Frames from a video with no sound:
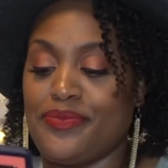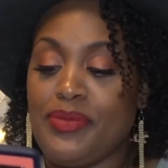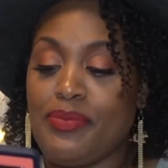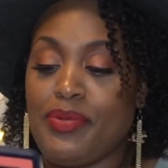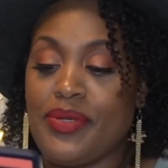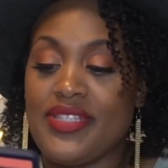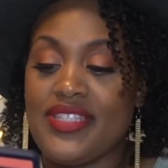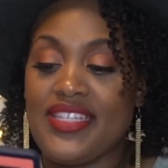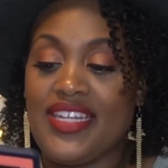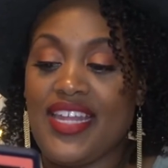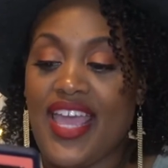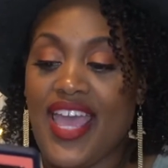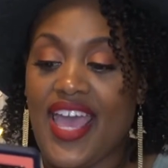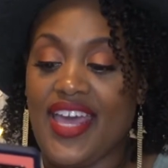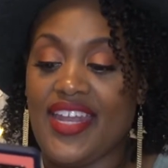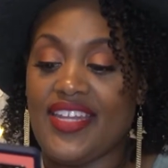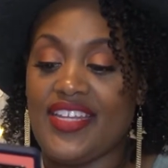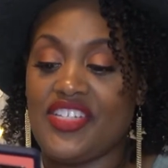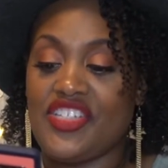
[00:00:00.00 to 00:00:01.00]
She puts in an
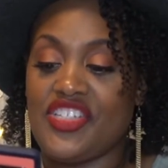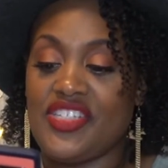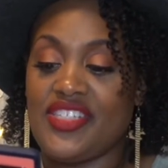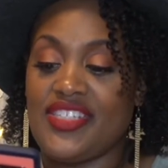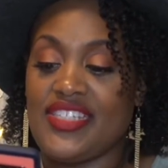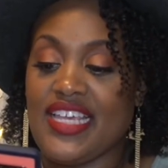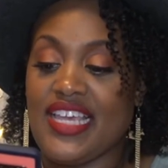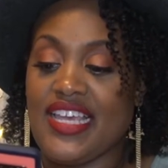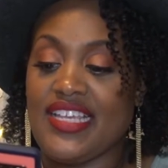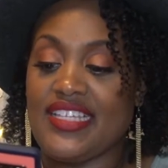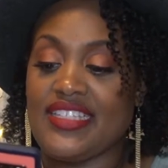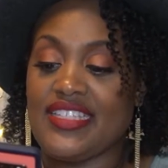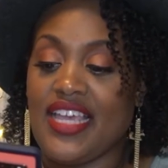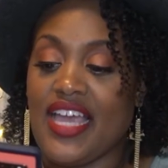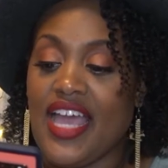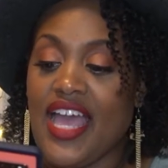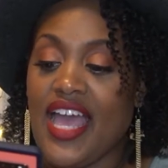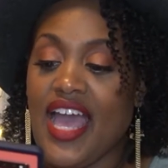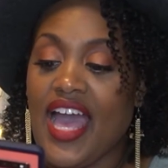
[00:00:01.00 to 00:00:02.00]
edit. She says,
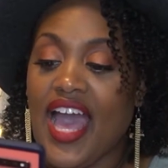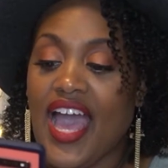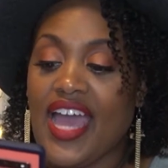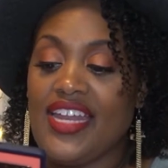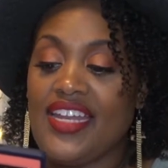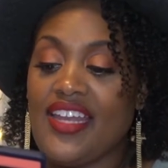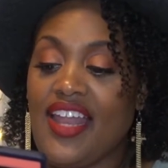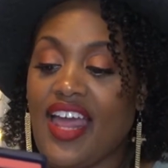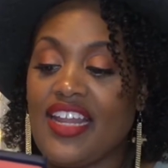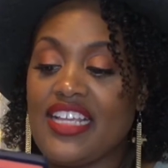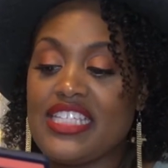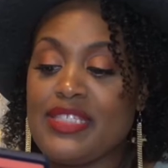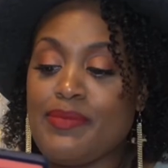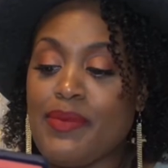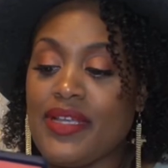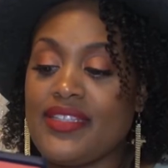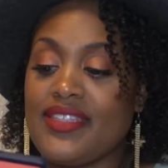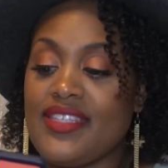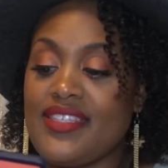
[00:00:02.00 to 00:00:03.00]
I did not
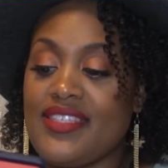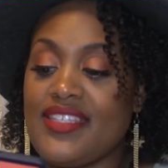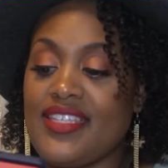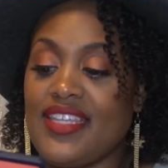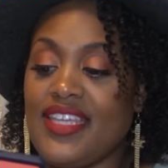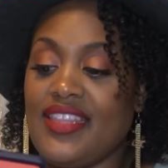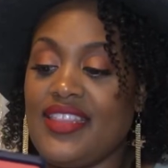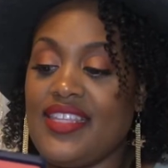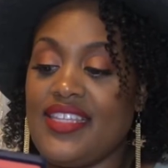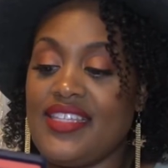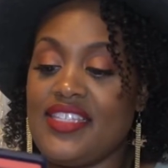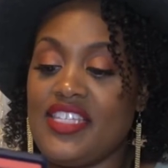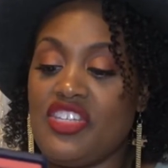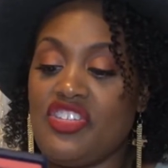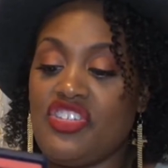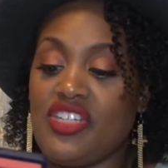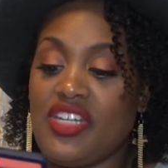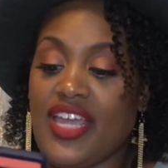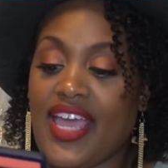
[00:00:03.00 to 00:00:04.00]
expect this to get the
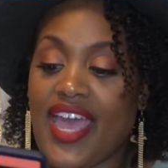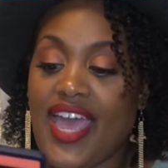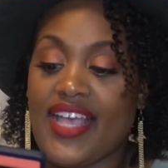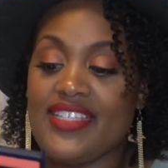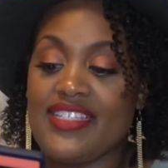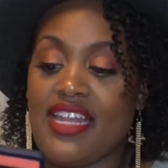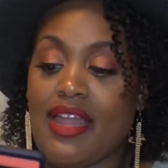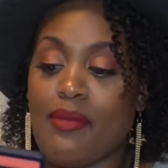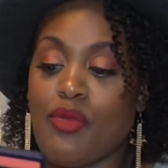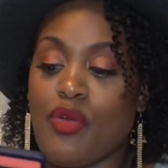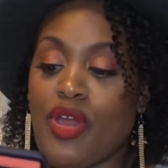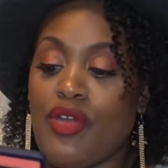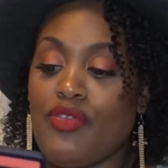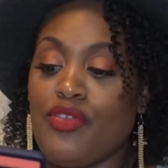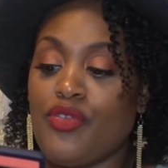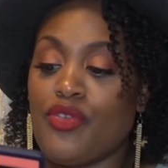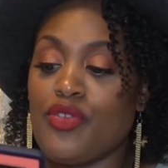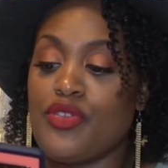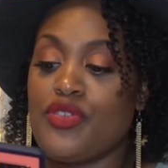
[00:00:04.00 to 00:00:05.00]
attention it has, and I'm
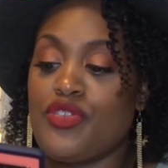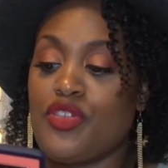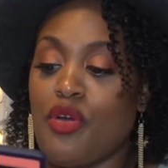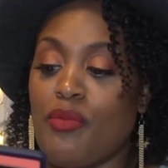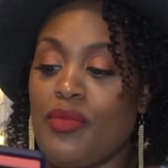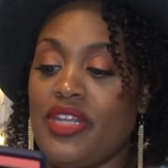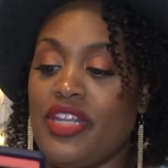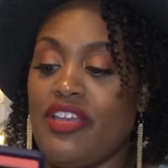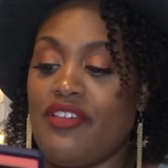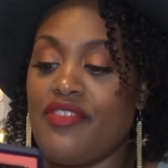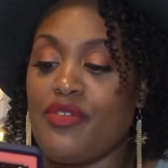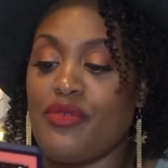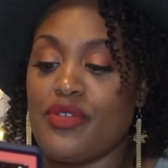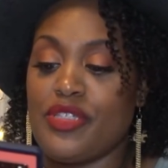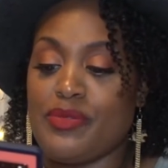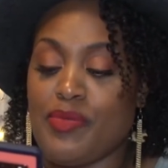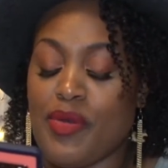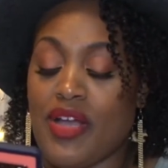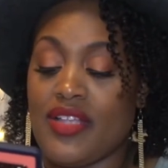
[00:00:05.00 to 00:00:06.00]
grateful for so many of the
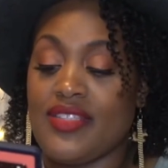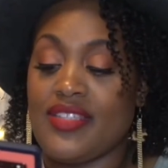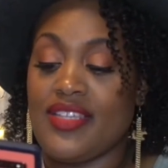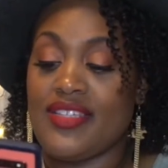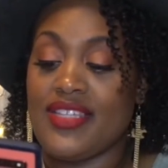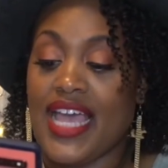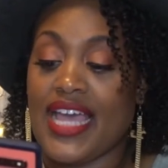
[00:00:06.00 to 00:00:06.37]
responses.